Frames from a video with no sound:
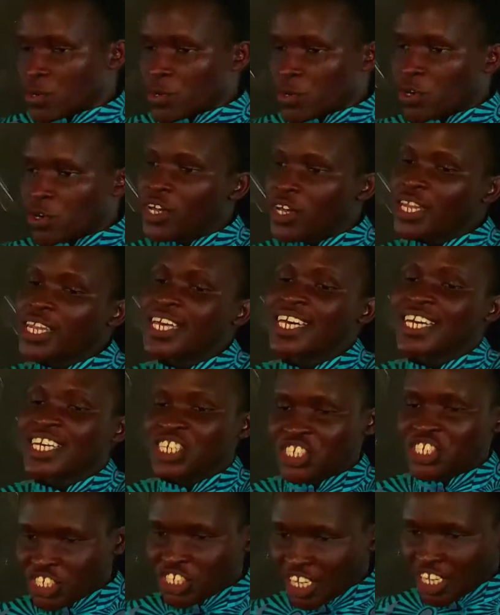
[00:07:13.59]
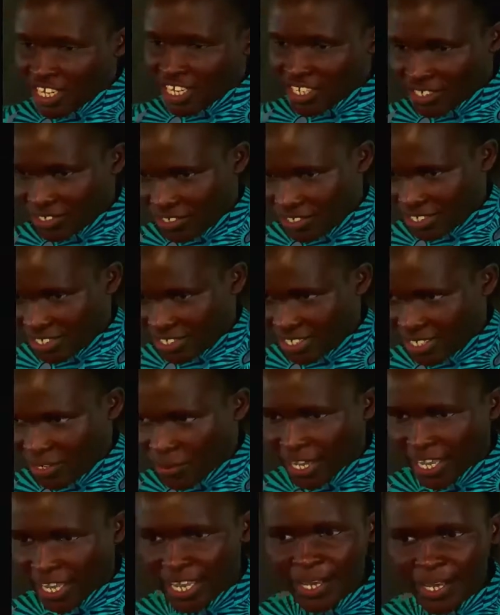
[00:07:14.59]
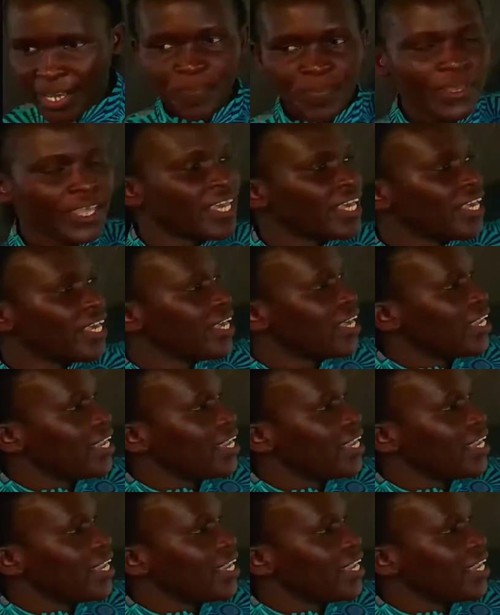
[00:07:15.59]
shells. Okay? Now,